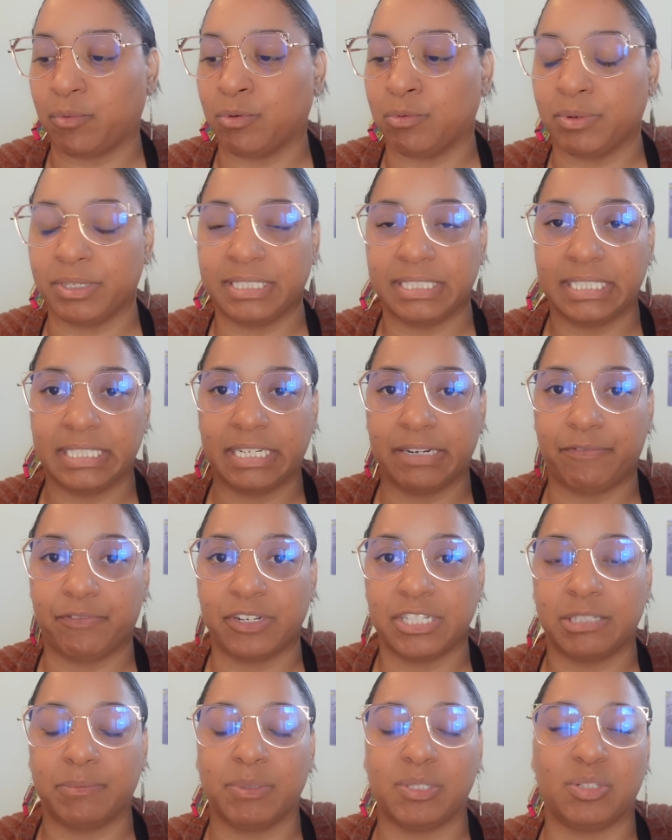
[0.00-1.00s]
well, what's the
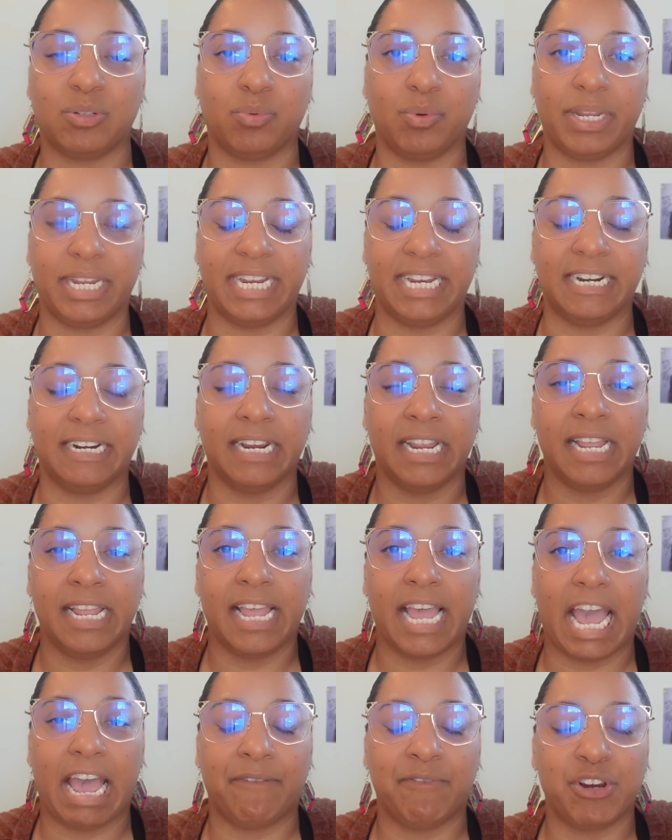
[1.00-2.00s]
difference between
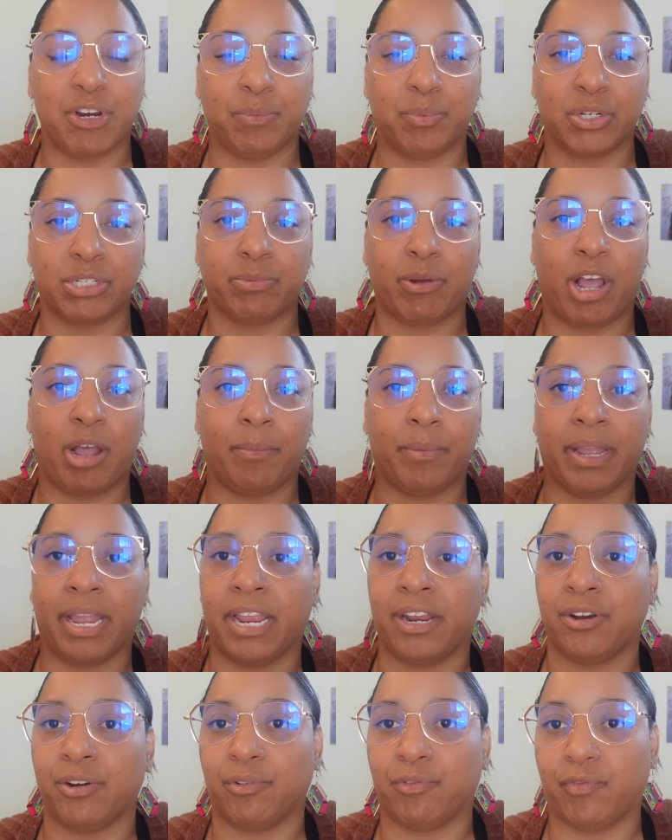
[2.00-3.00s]
having your Boox Palma
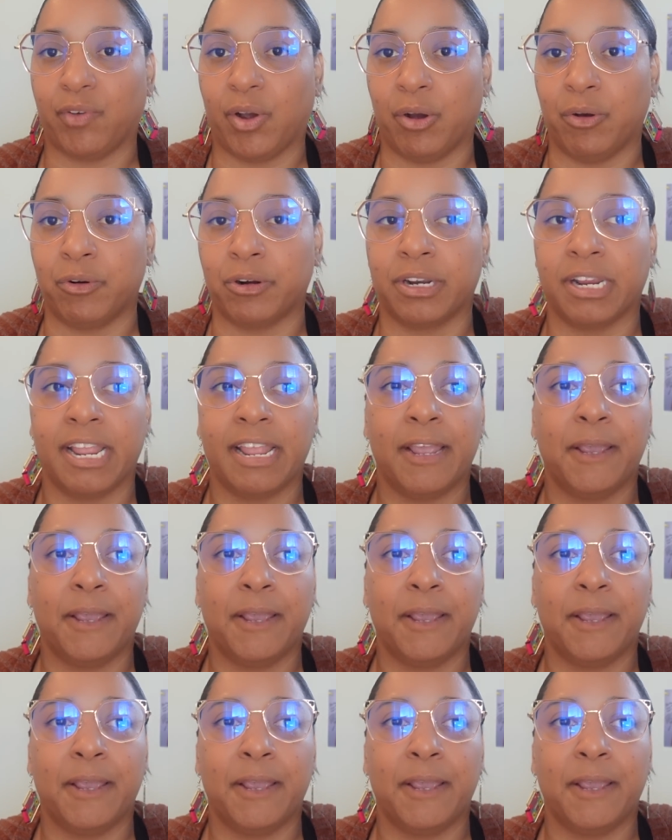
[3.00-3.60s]
and your phone?